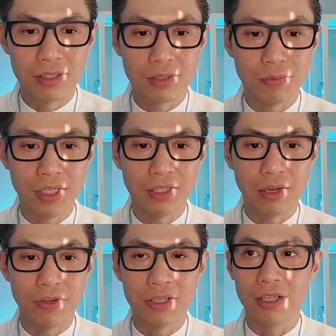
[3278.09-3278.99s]
Just read the
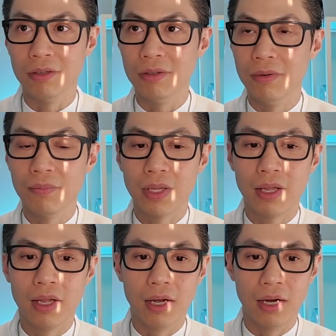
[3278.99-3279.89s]
FAQ
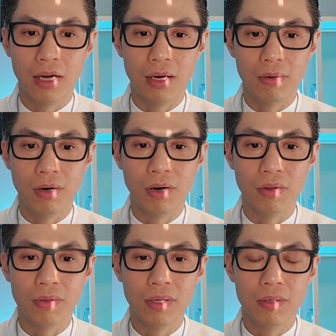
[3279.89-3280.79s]
on